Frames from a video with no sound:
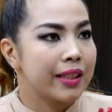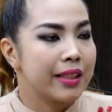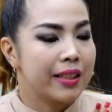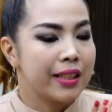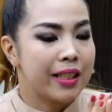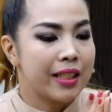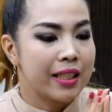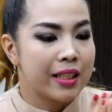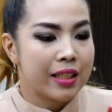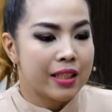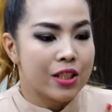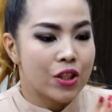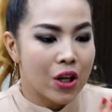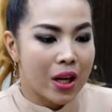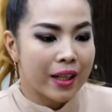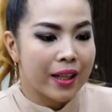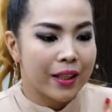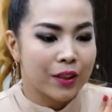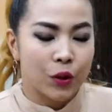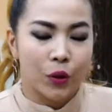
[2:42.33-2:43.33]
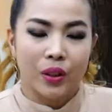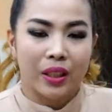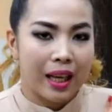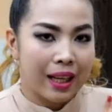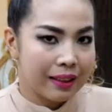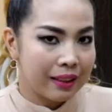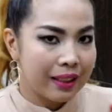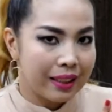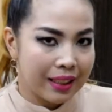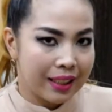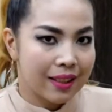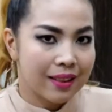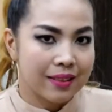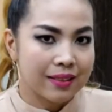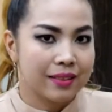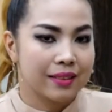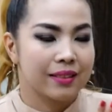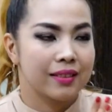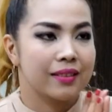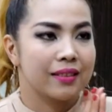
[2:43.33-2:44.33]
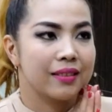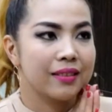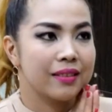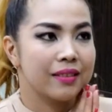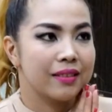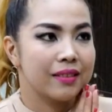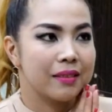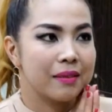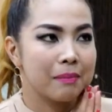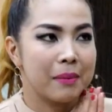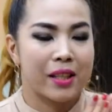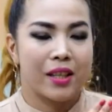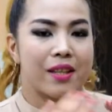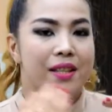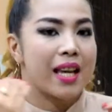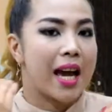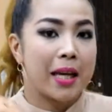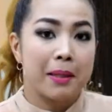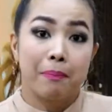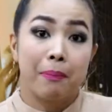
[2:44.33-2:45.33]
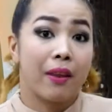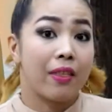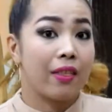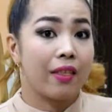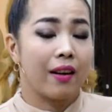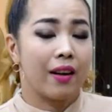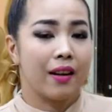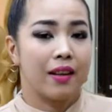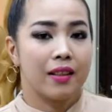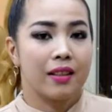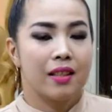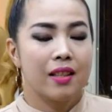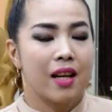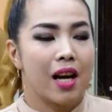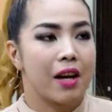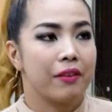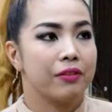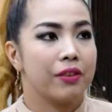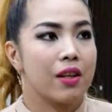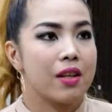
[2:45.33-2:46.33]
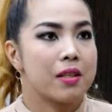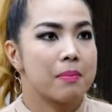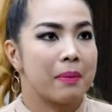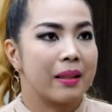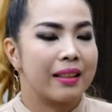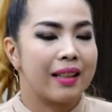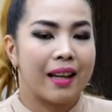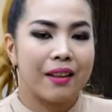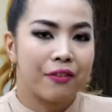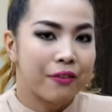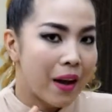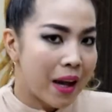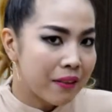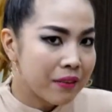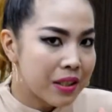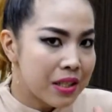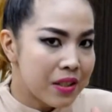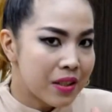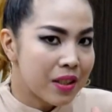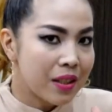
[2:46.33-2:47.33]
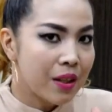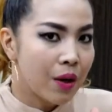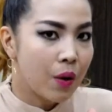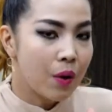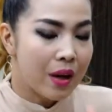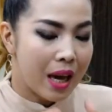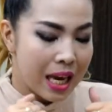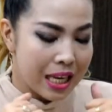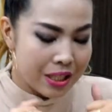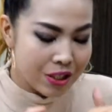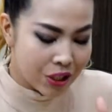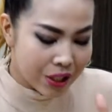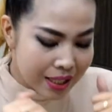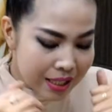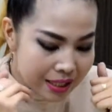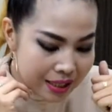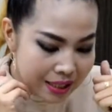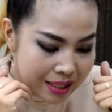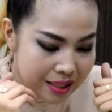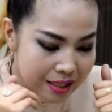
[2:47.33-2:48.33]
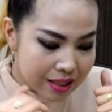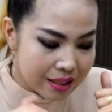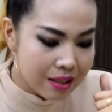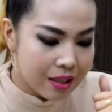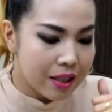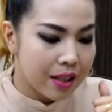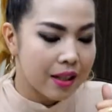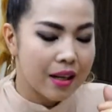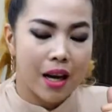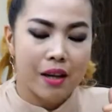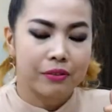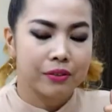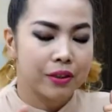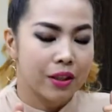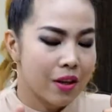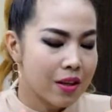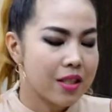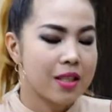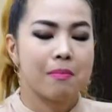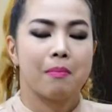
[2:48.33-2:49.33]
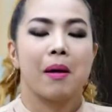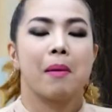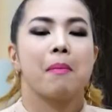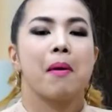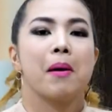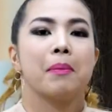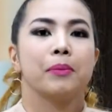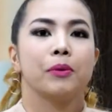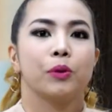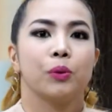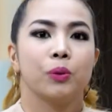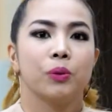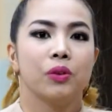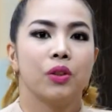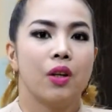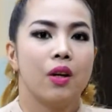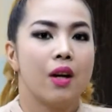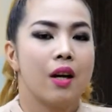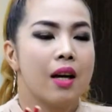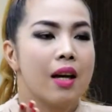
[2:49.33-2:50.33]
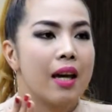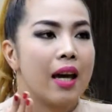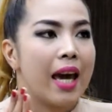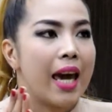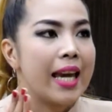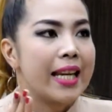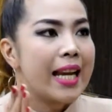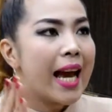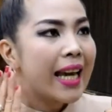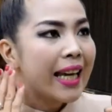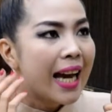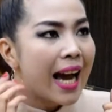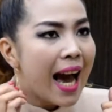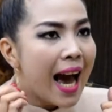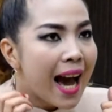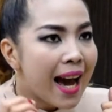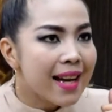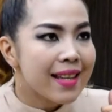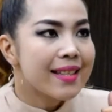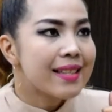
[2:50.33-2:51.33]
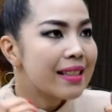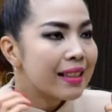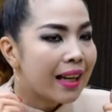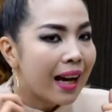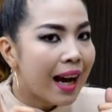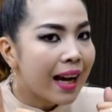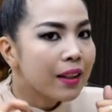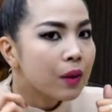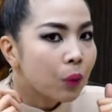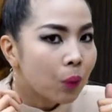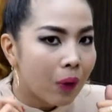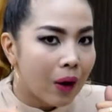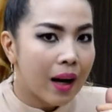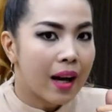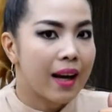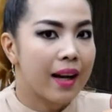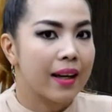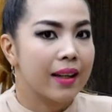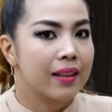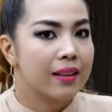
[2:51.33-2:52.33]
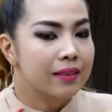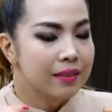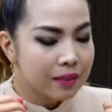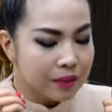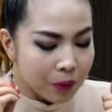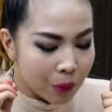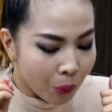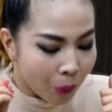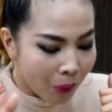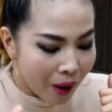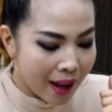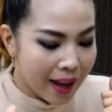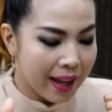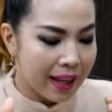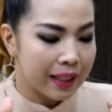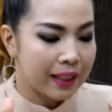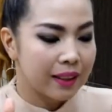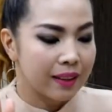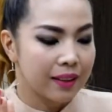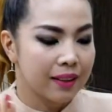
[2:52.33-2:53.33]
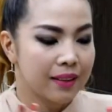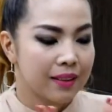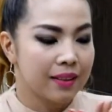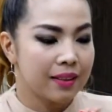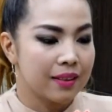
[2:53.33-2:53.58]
hindi siya ganun kadali because I've been there. I've lost my dad 5 years ago and just this year, I've lost my mom too. And I asked God, why? Why?